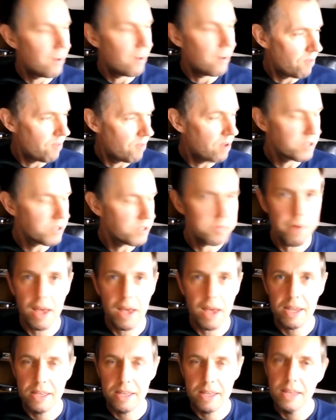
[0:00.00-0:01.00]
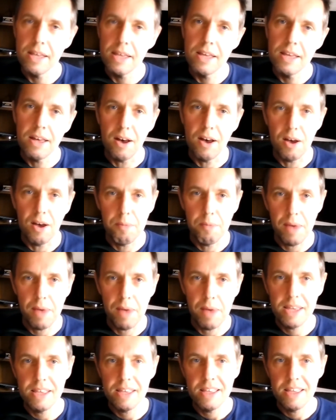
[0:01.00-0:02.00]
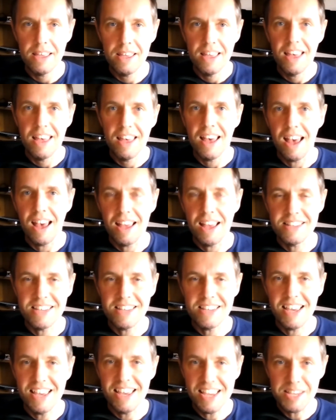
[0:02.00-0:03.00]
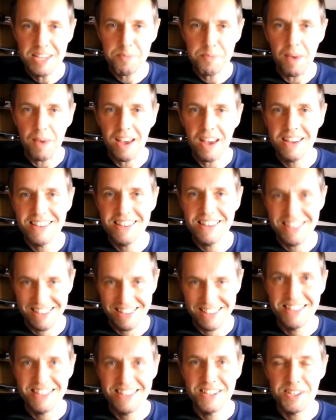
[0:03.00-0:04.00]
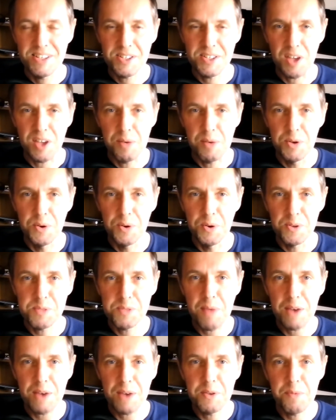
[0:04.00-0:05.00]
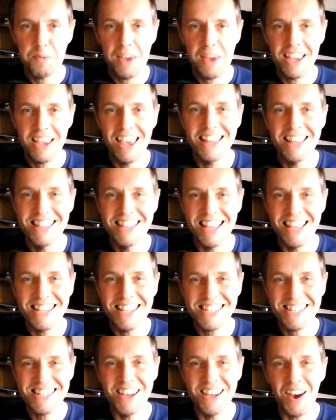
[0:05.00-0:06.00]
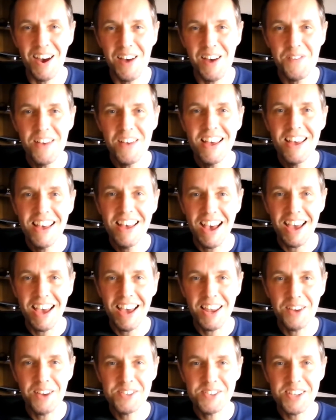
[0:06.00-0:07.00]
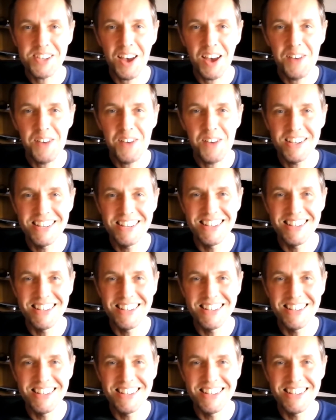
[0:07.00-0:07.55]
Rosie's back, I'm back, and he's back. Simon Horton's back with me again this time. Hello, Simon.